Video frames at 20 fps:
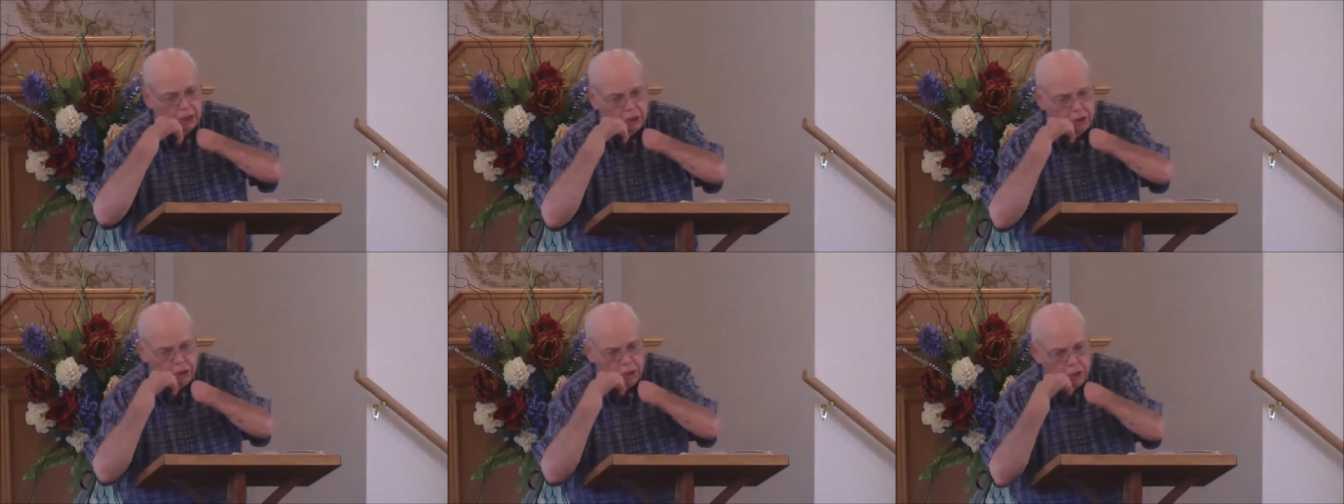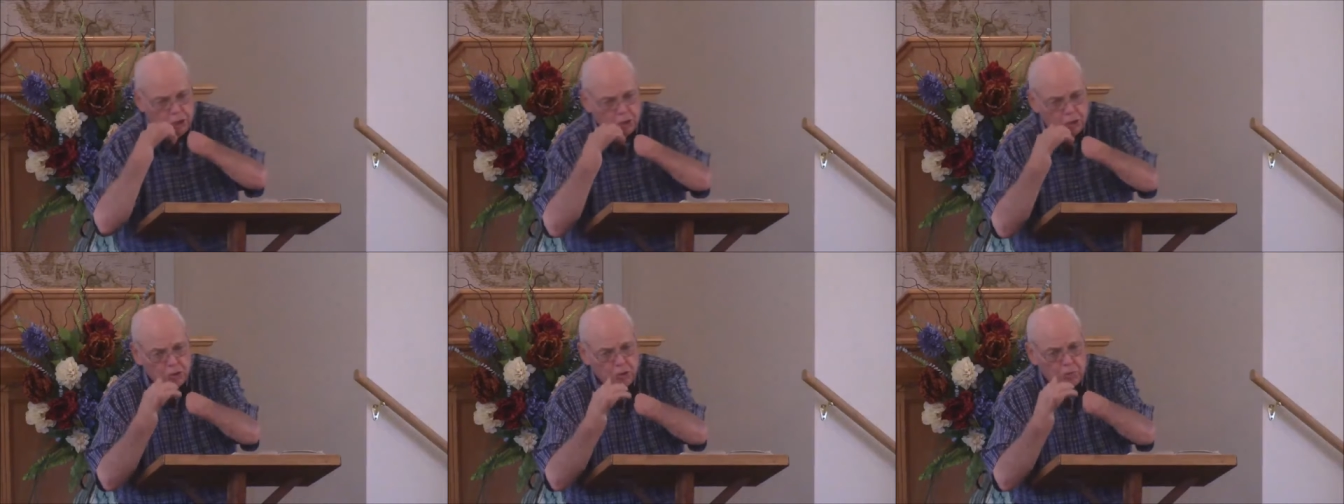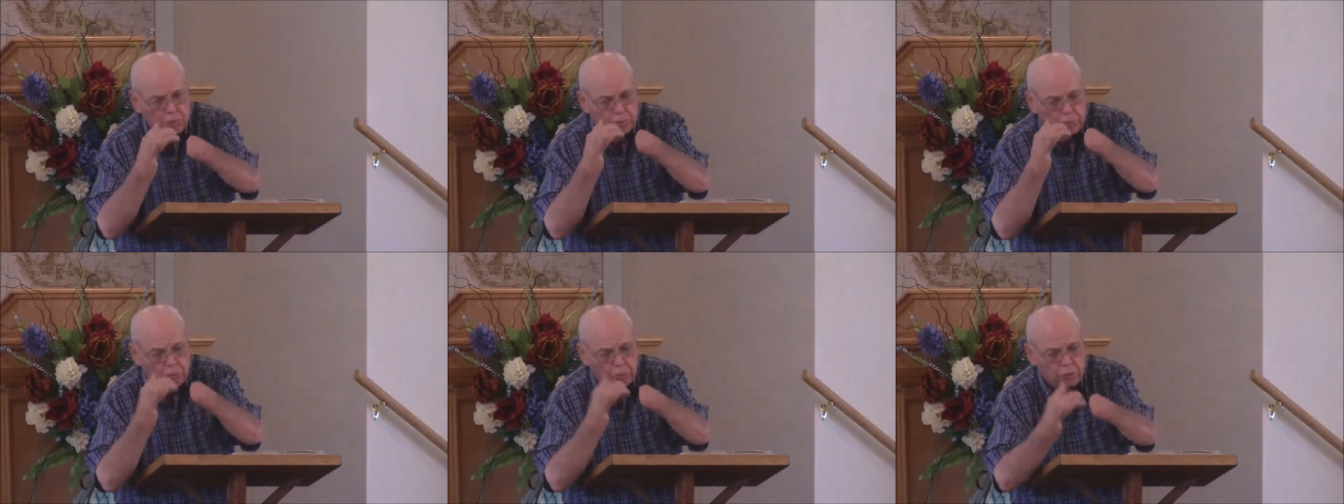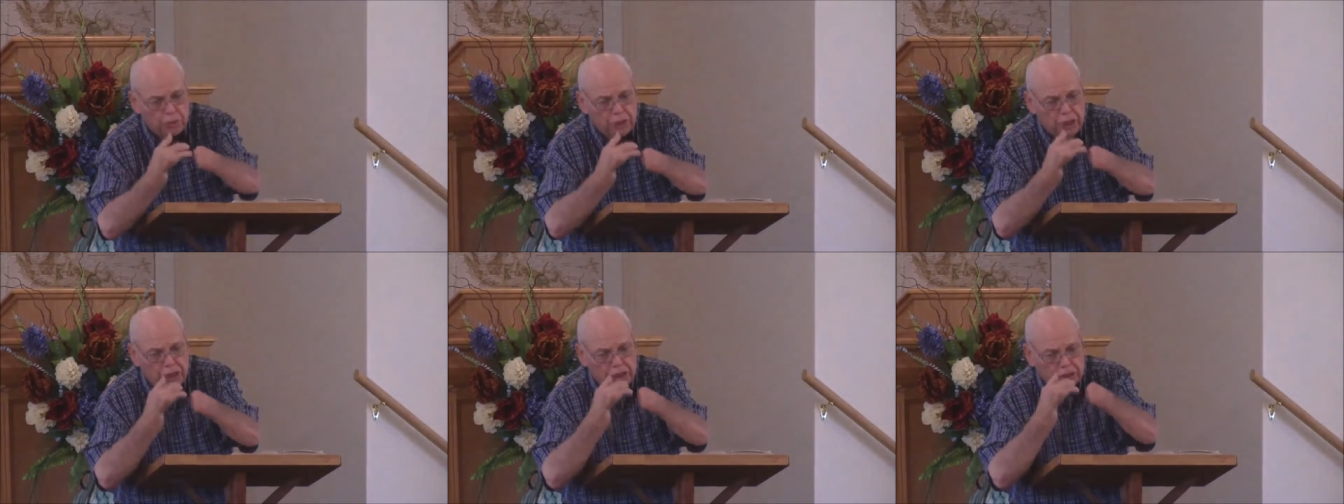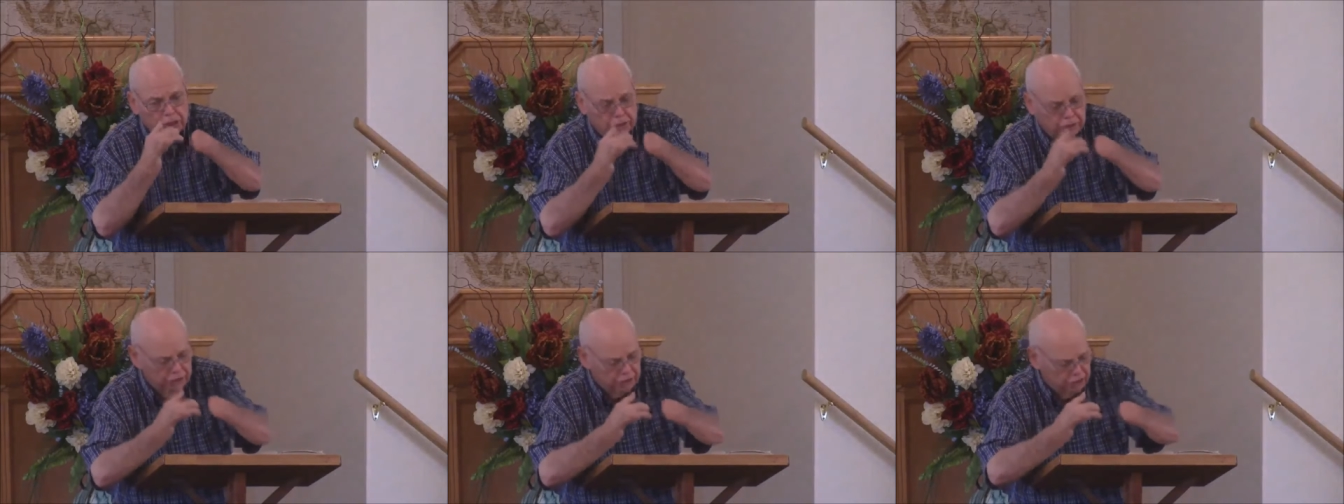you
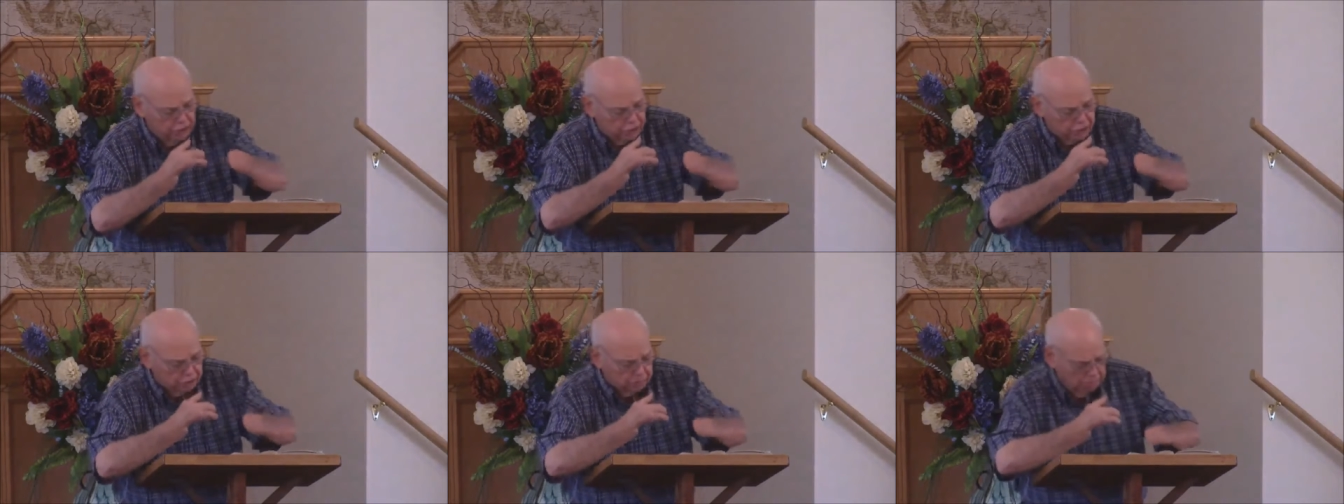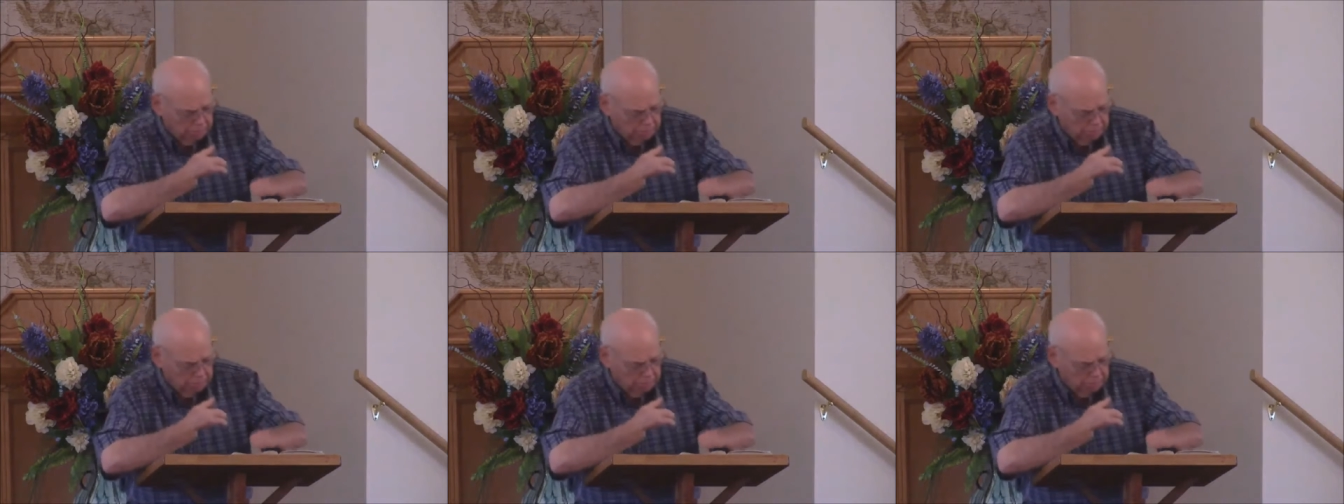preach this